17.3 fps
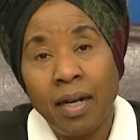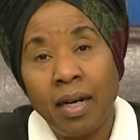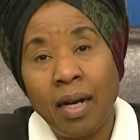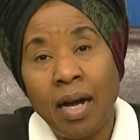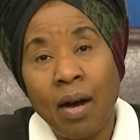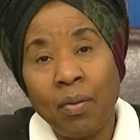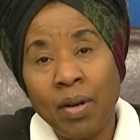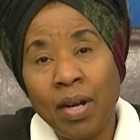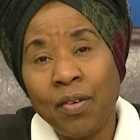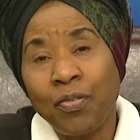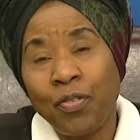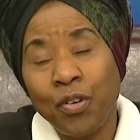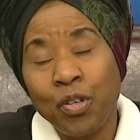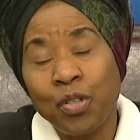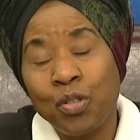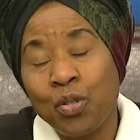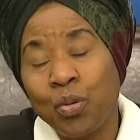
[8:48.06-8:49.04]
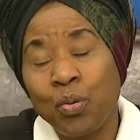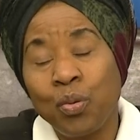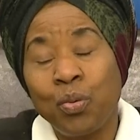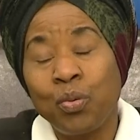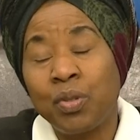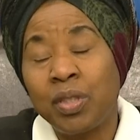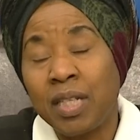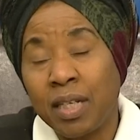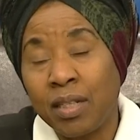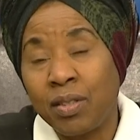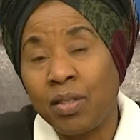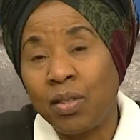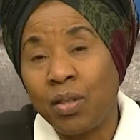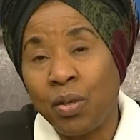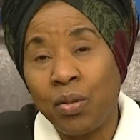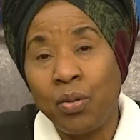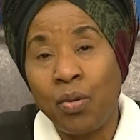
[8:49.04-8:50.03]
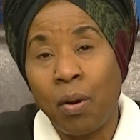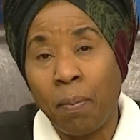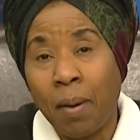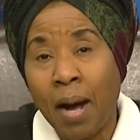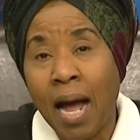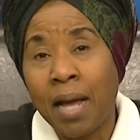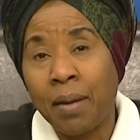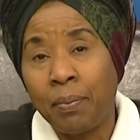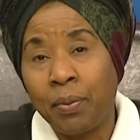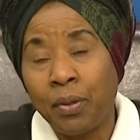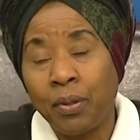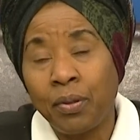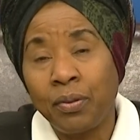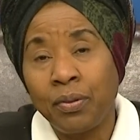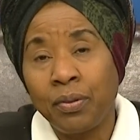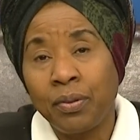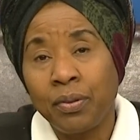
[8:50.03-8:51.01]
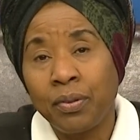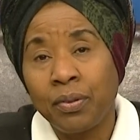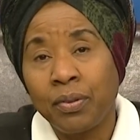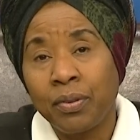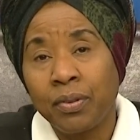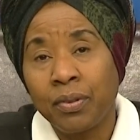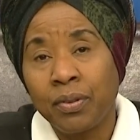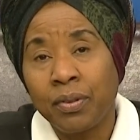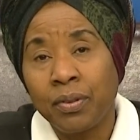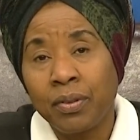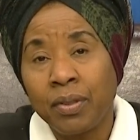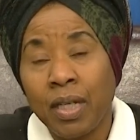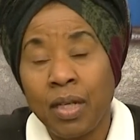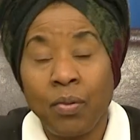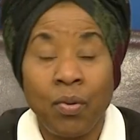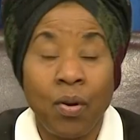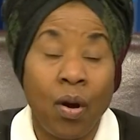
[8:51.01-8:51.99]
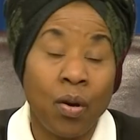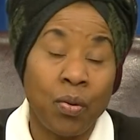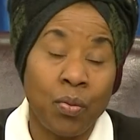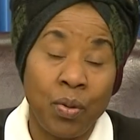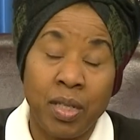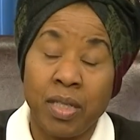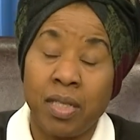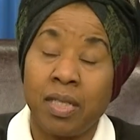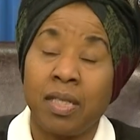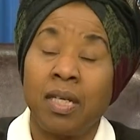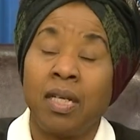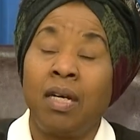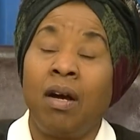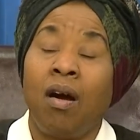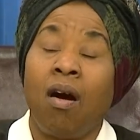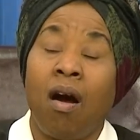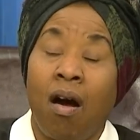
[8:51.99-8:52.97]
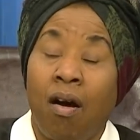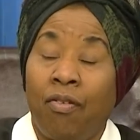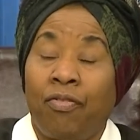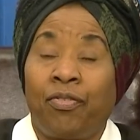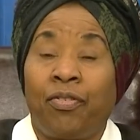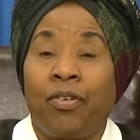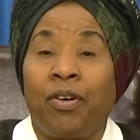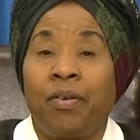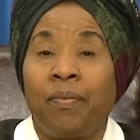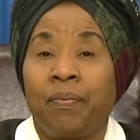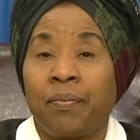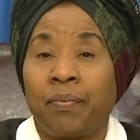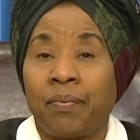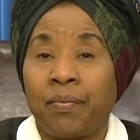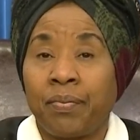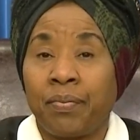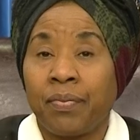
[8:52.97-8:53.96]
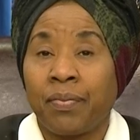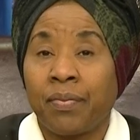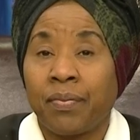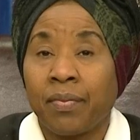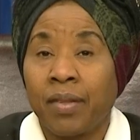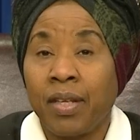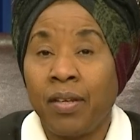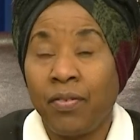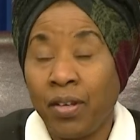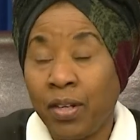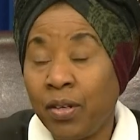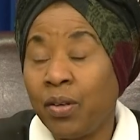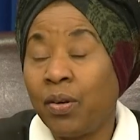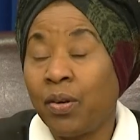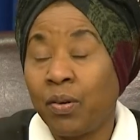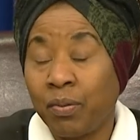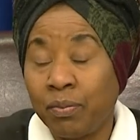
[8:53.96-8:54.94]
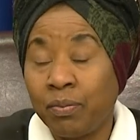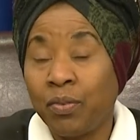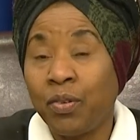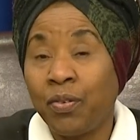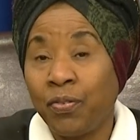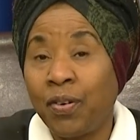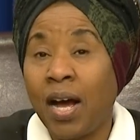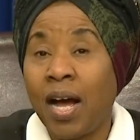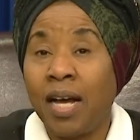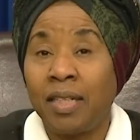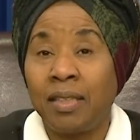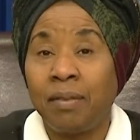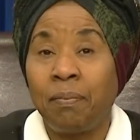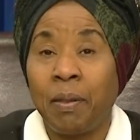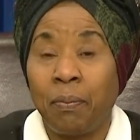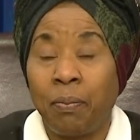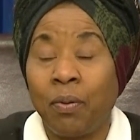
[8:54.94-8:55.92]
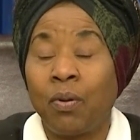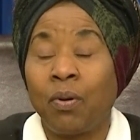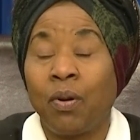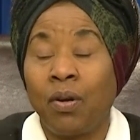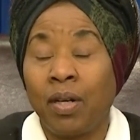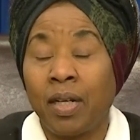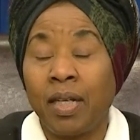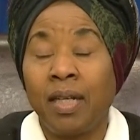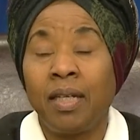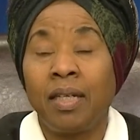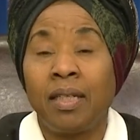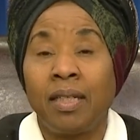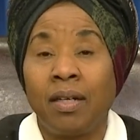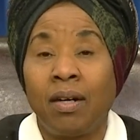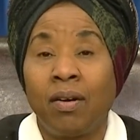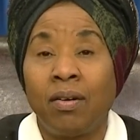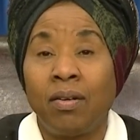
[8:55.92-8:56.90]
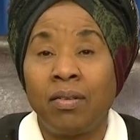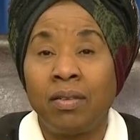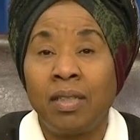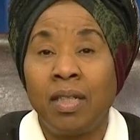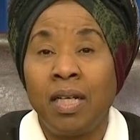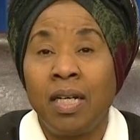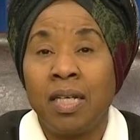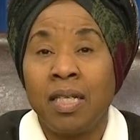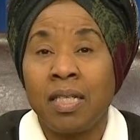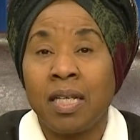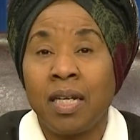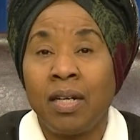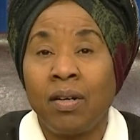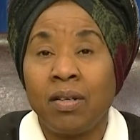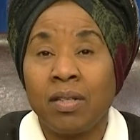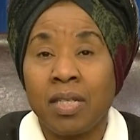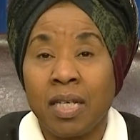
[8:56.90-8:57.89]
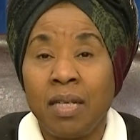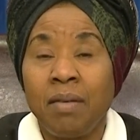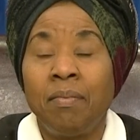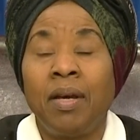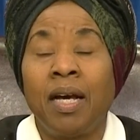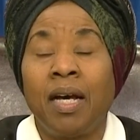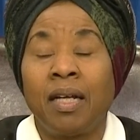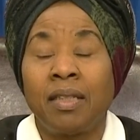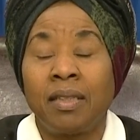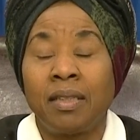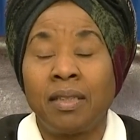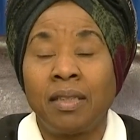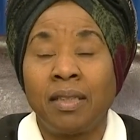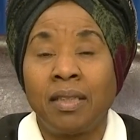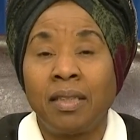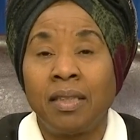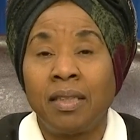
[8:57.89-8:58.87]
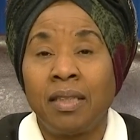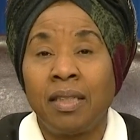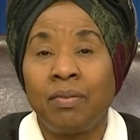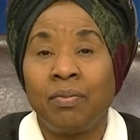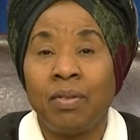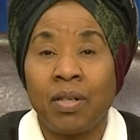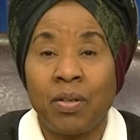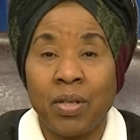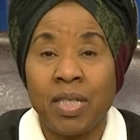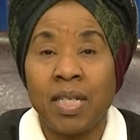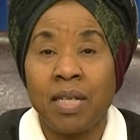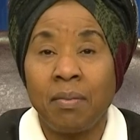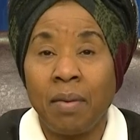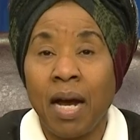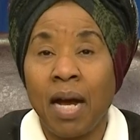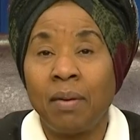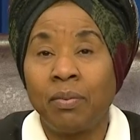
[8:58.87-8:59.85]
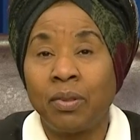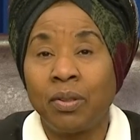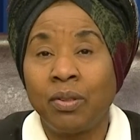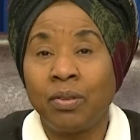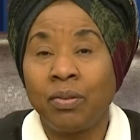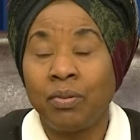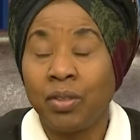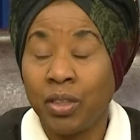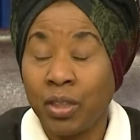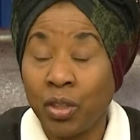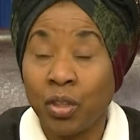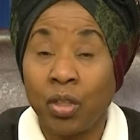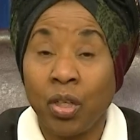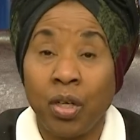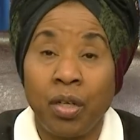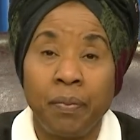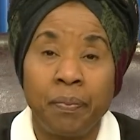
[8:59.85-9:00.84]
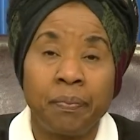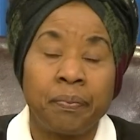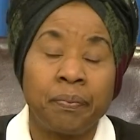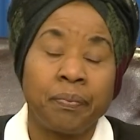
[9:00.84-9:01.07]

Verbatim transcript: I would like for you to take your Bible, and we always offer, even though we find people calling or uh, sending us email and requesting Bible, which is good.